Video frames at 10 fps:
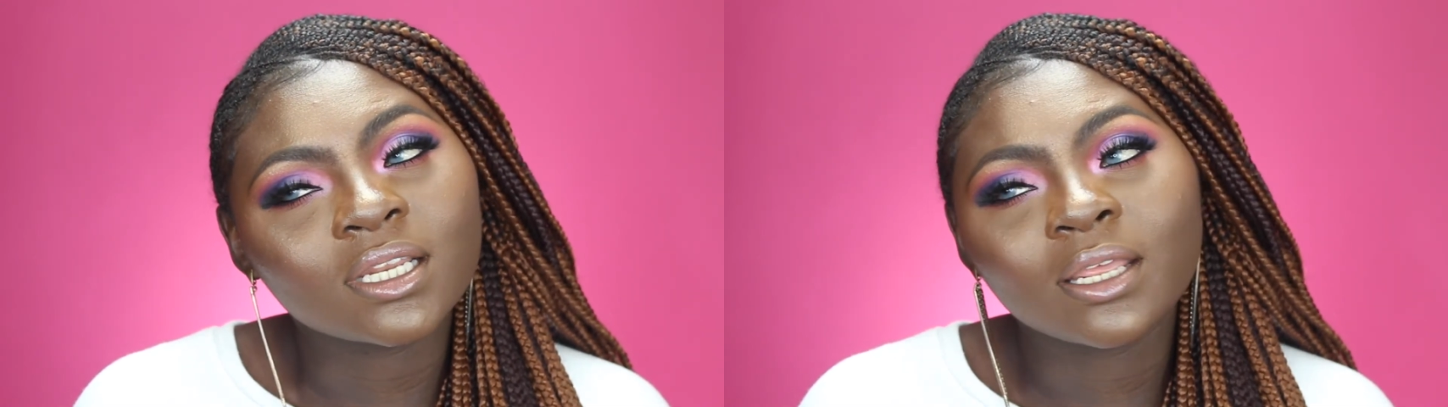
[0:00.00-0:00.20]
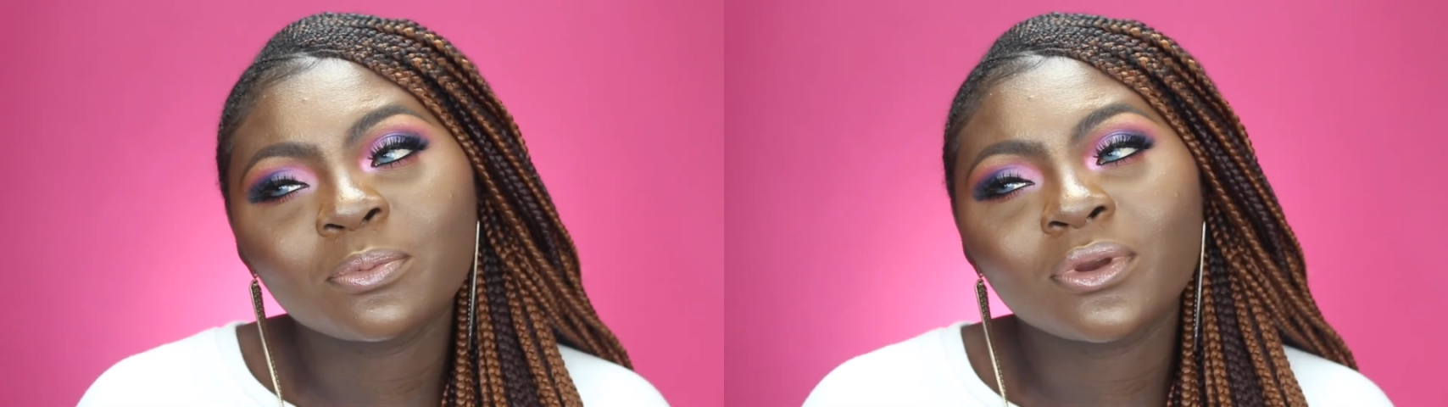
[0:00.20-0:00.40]

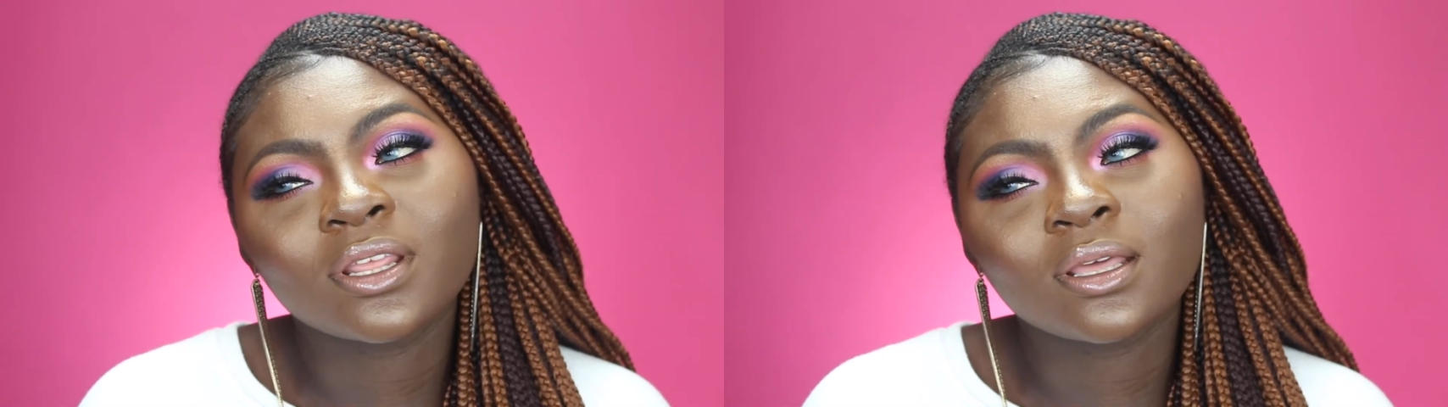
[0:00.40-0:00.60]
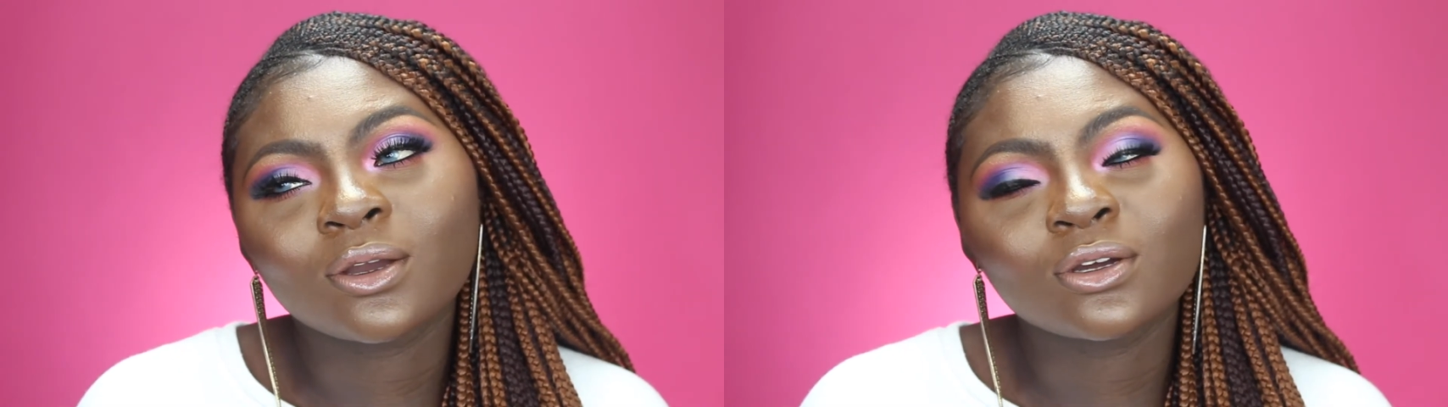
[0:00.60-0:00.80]
And I
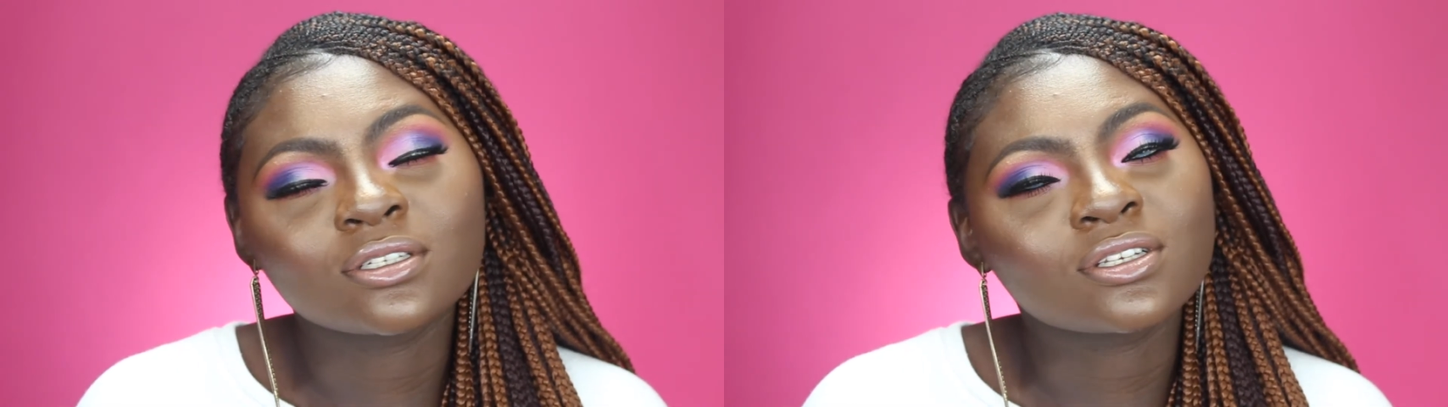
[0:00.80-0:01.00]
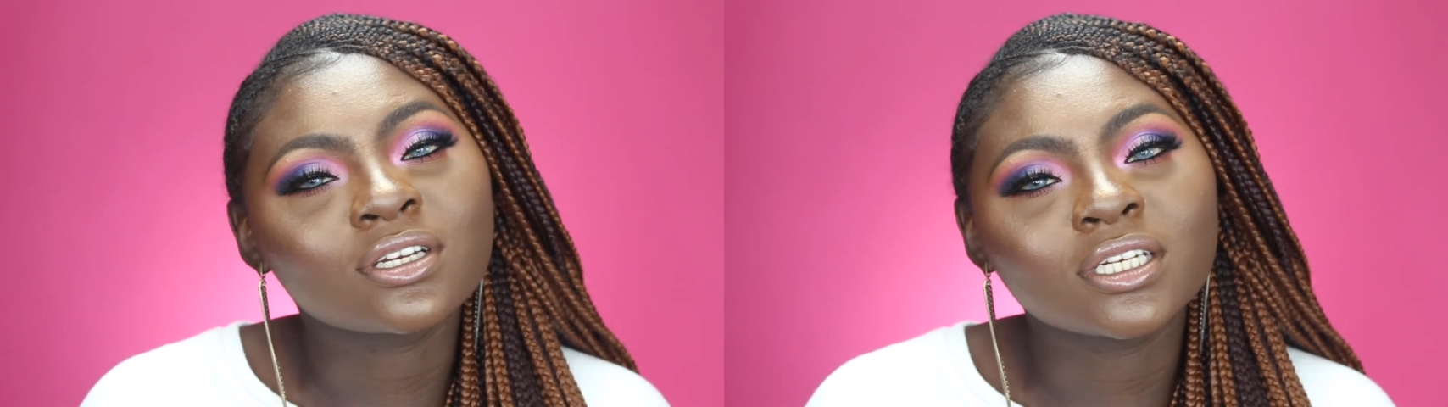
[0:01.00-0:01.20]
pray that God
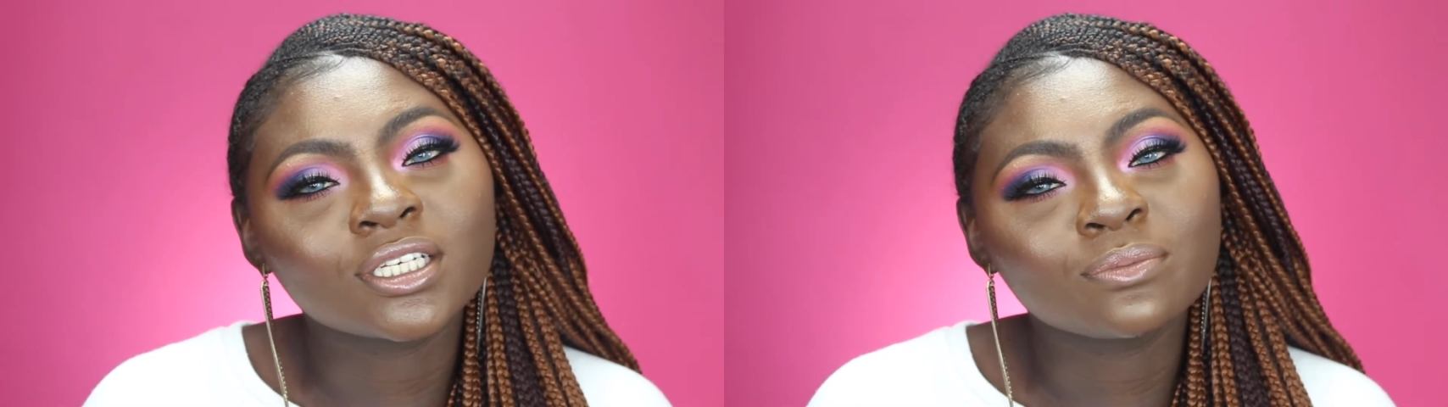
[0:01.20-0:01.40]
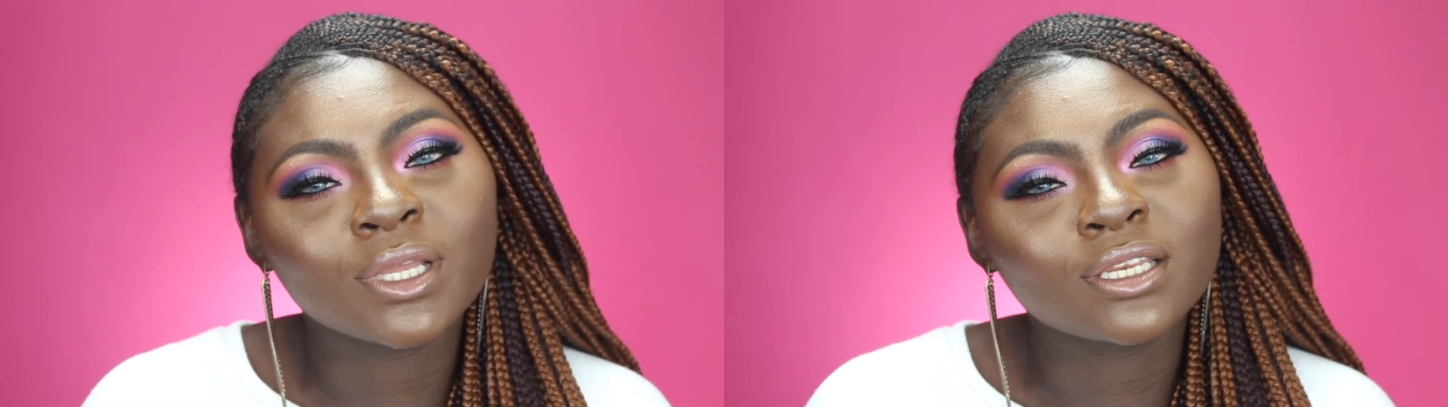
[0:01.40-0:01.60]
is going to
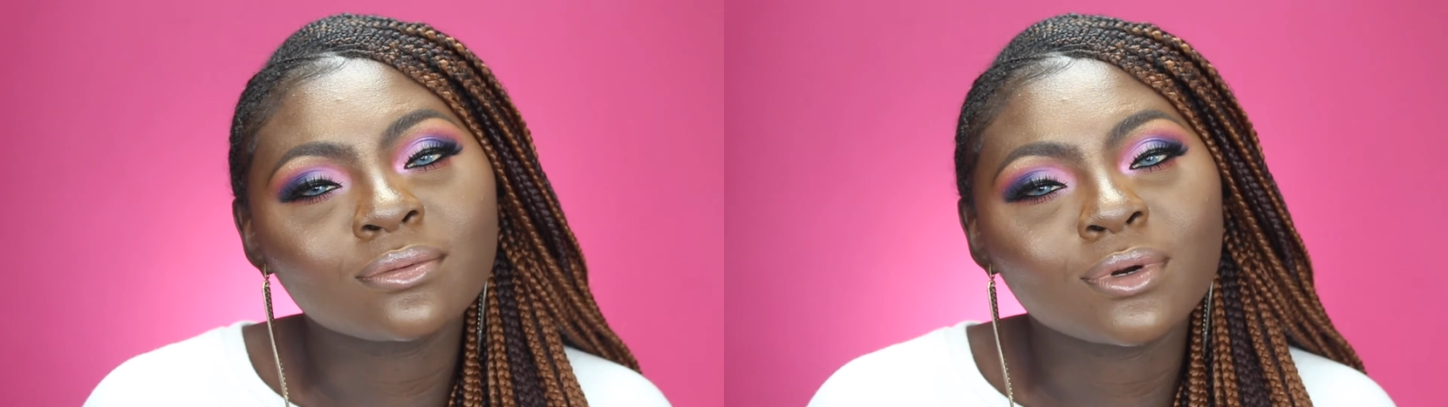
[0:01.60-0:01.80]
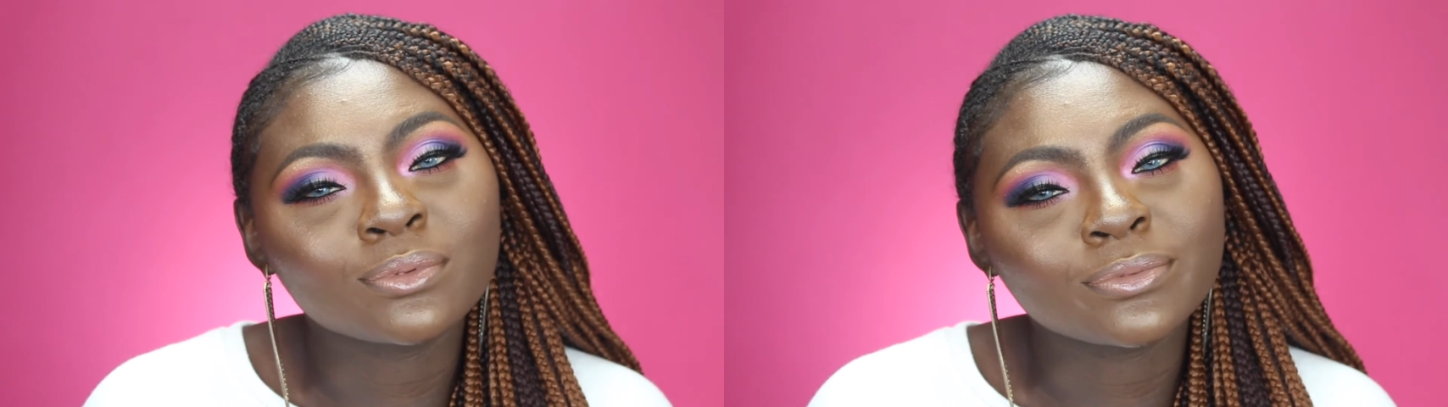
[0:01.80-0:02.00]
lead many
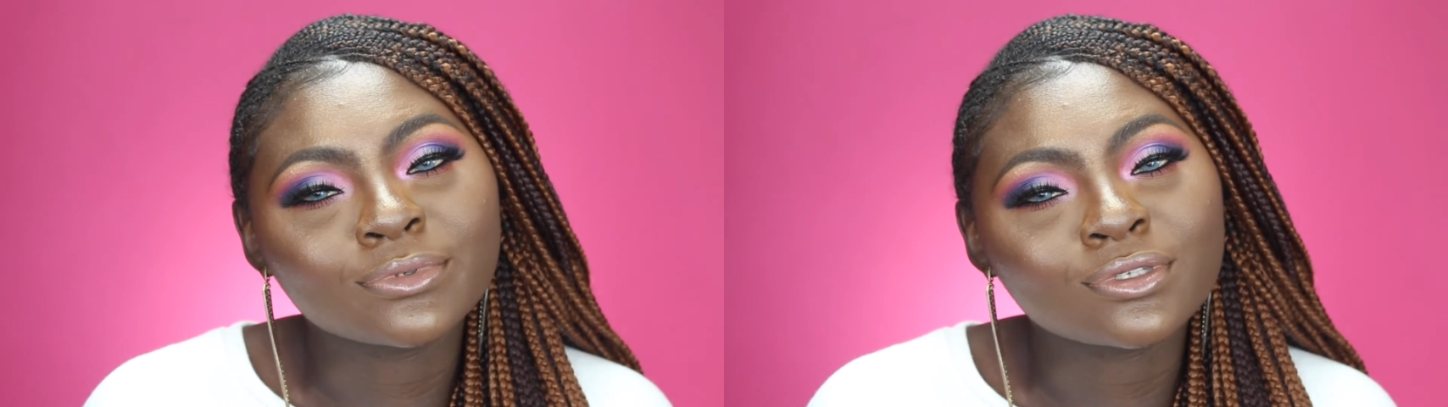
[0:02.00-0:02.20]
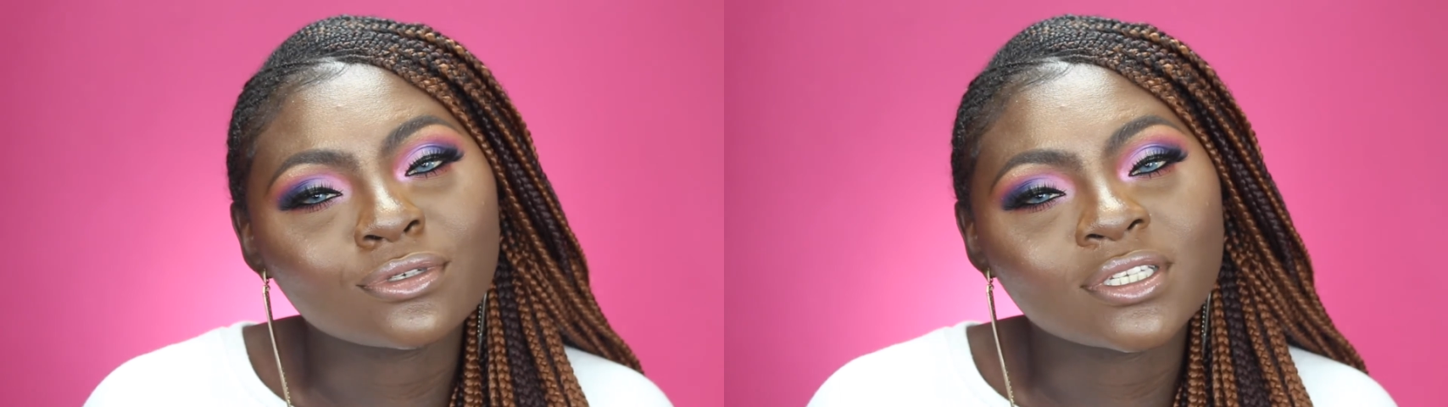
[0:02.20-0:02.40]
more
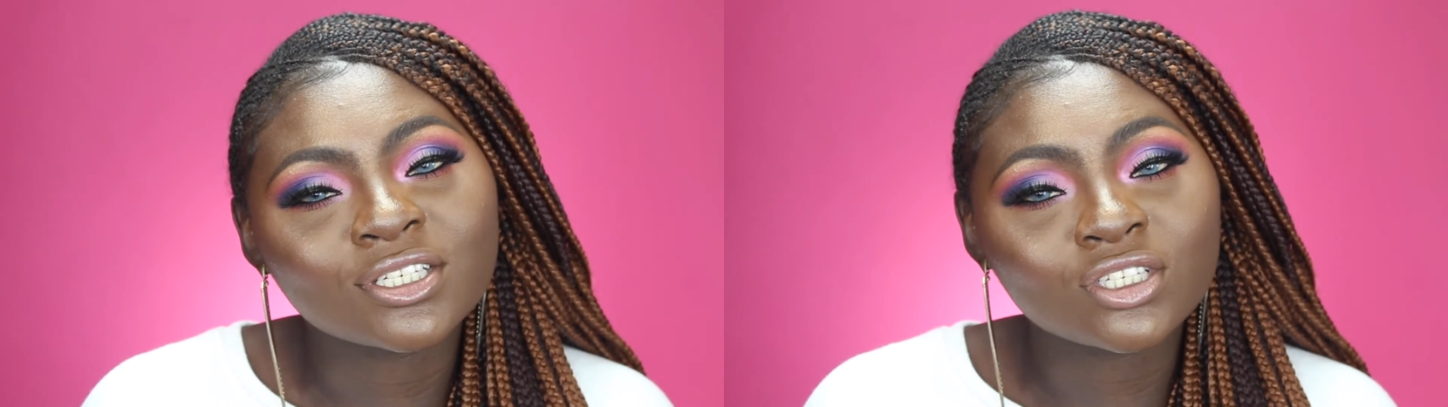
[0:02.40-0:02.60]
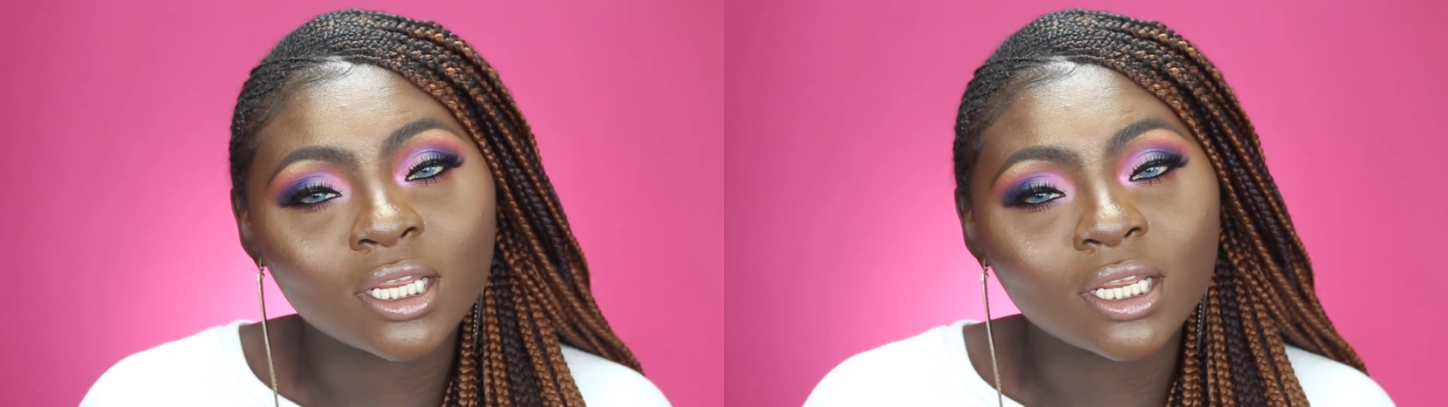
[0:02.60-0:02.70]
people to this